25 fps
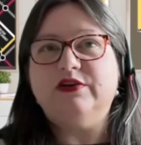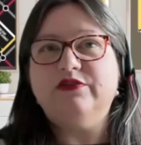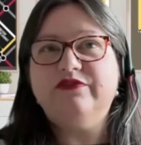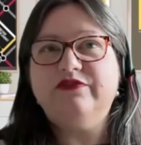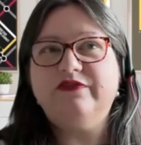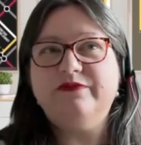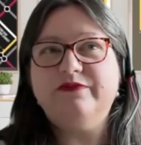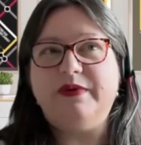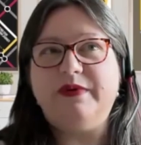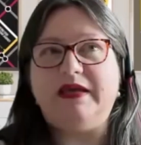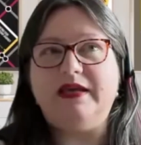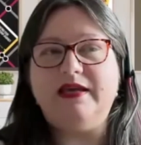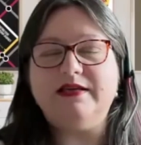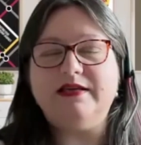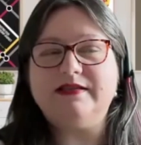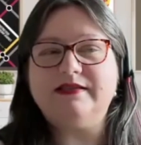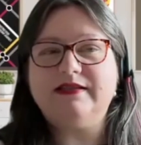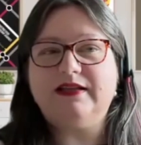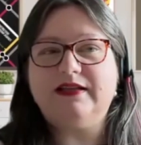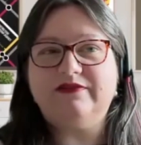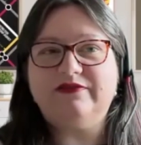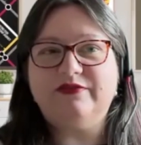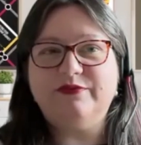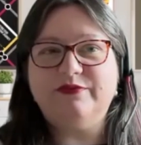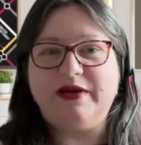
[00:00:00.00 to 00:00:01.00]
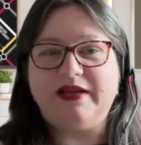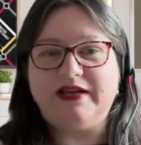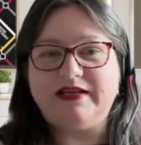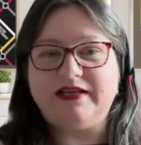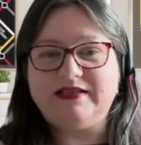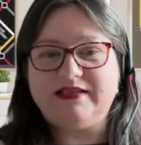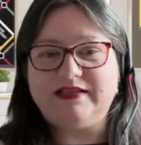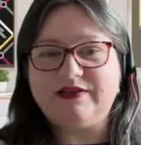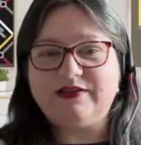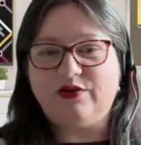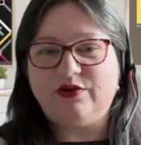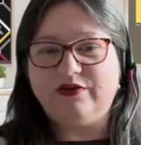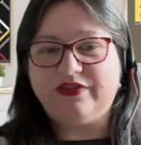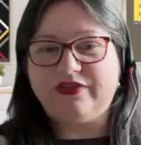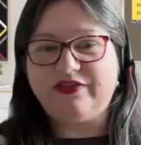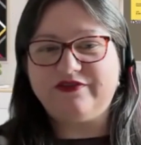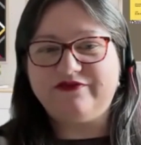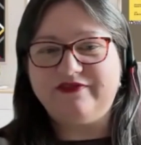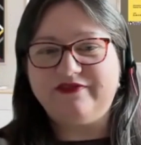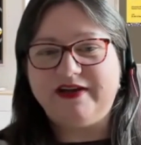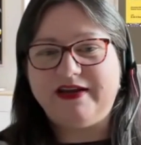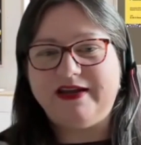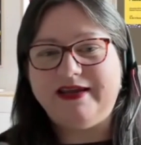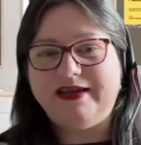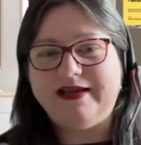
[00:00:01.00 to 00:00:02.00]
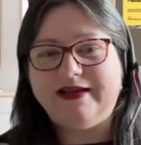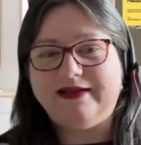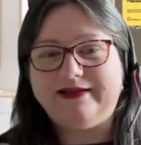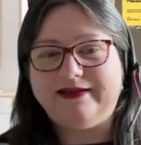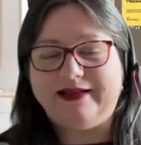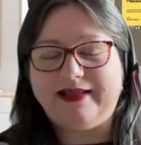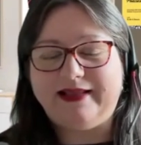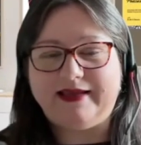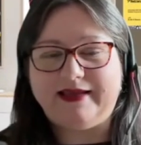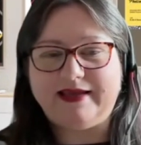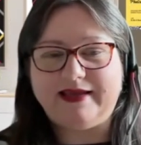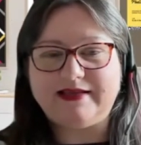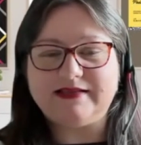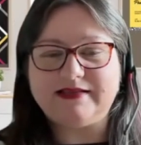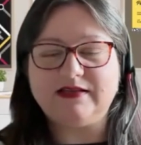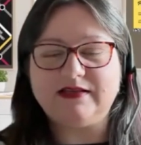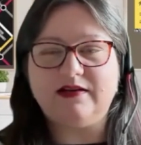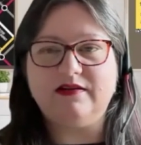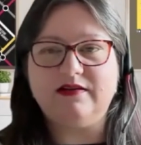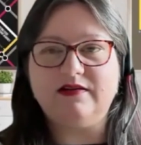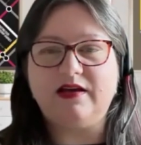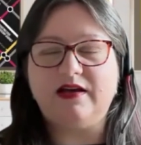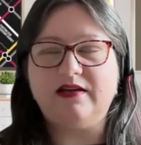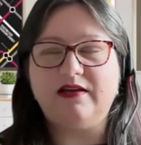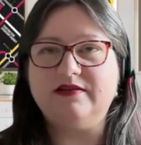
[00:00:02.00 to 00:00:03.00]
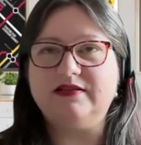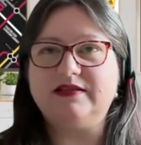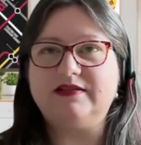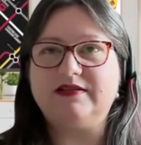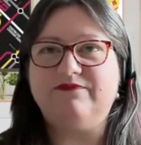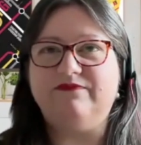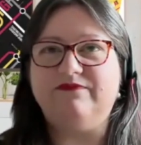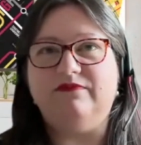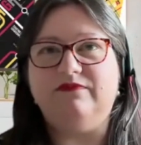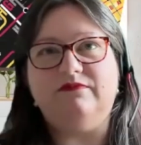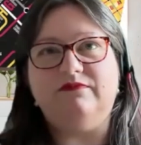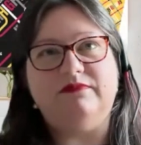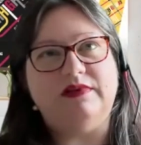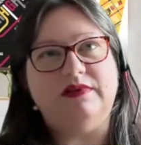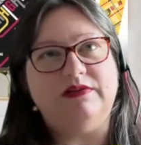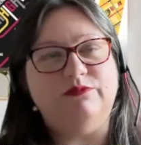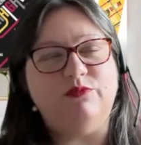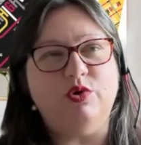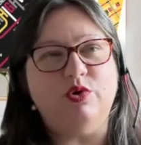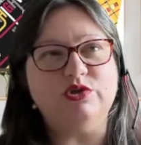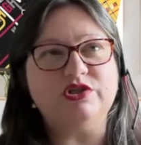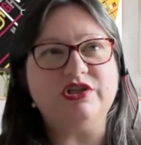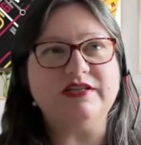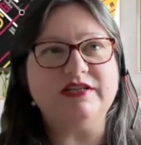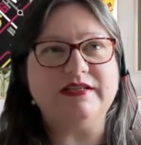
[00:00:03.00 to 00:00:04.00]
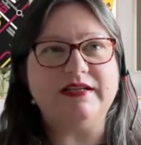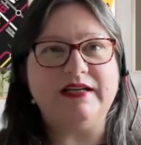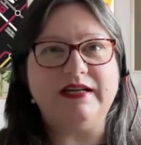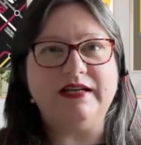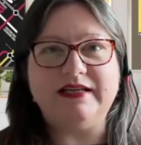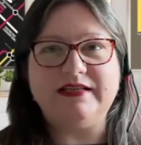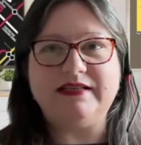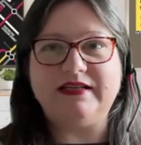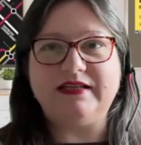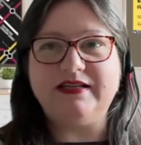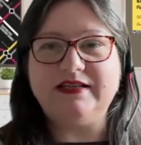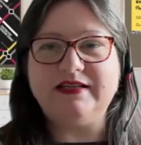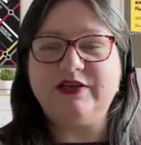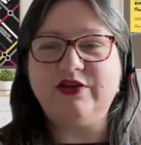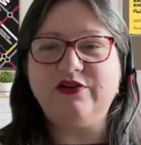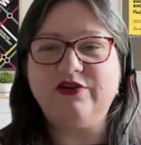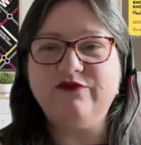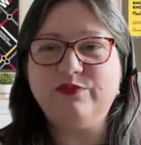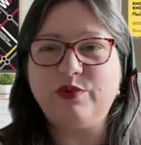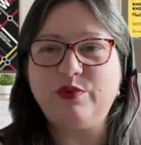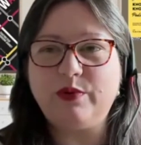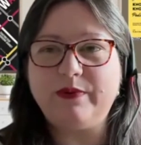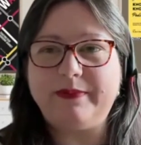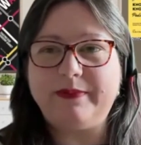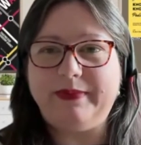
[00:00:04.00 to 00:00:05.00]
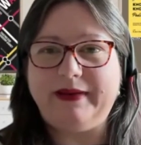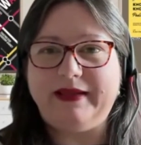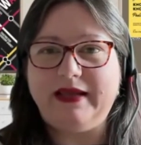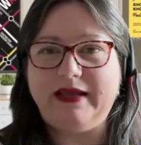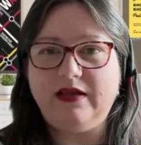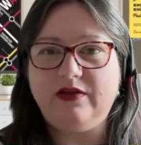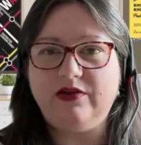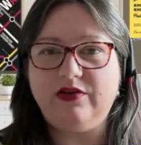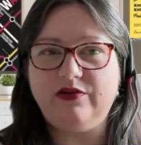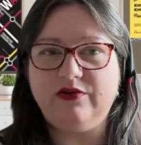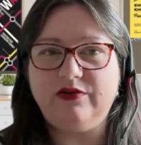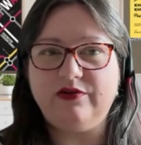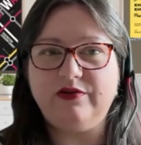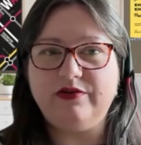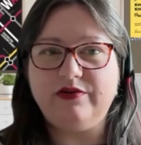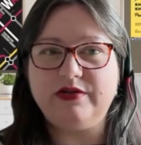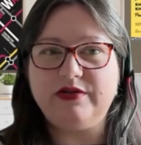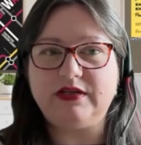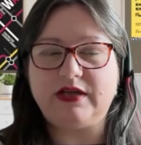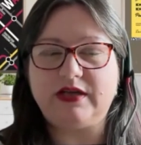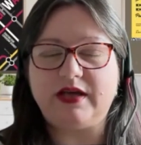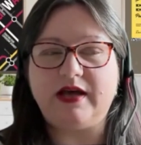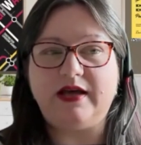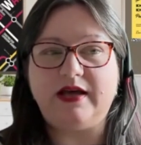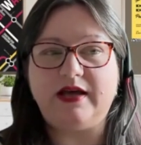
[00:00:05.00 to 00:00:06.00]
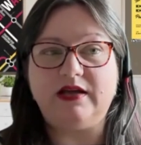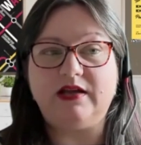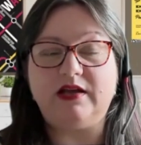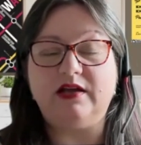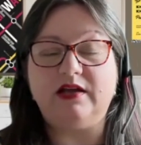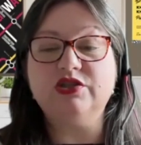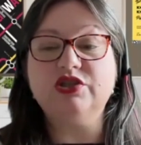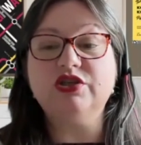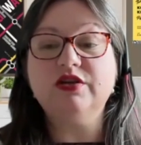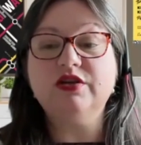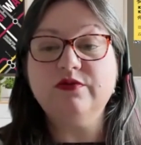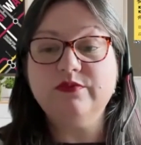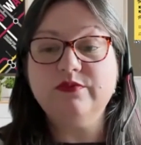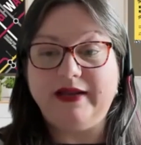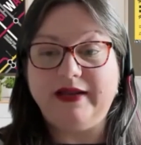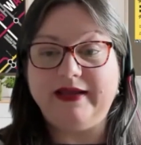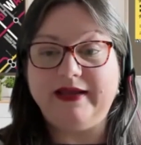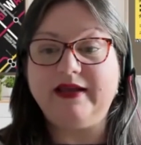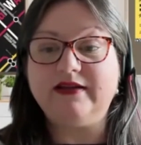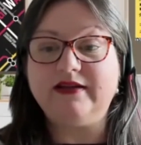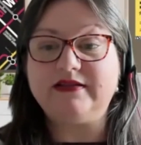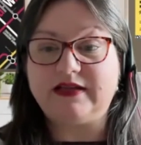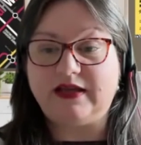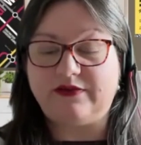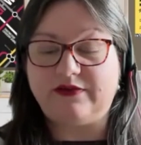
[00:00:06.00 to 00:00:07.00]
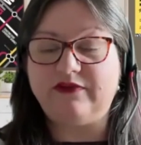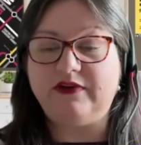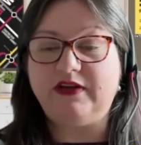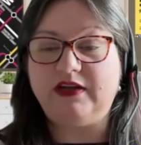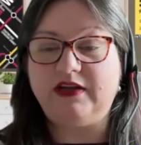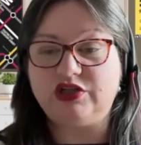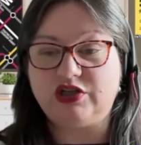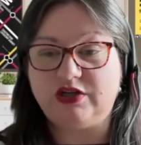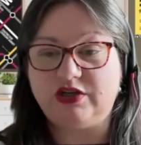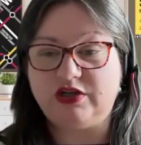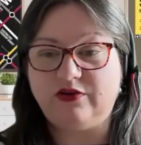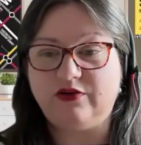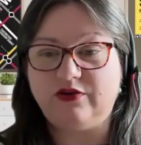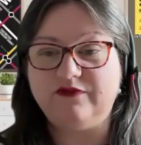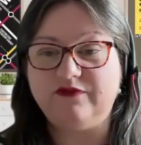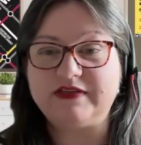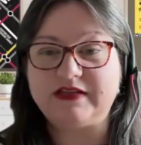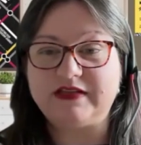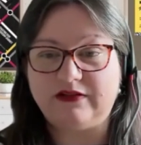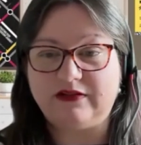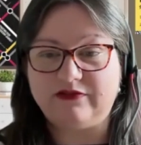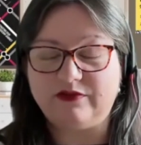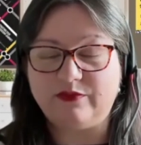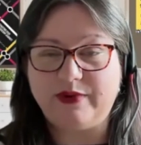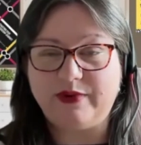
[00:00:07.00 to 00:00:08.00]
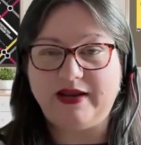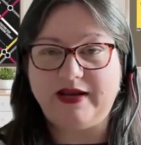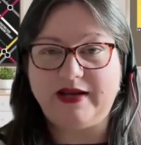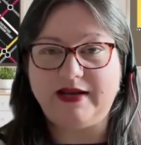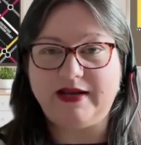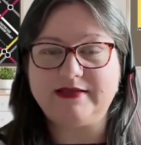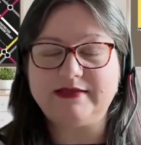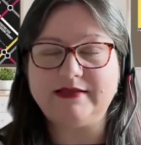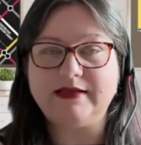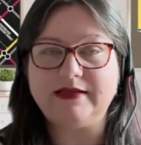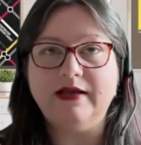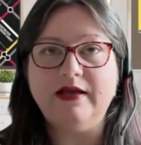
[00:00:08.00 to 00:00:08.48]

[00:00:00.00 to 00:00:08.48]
for me, self-awareness has got 3 layers, and watchers and listeners, you've probably heard a 2-layer definition of self-awareness.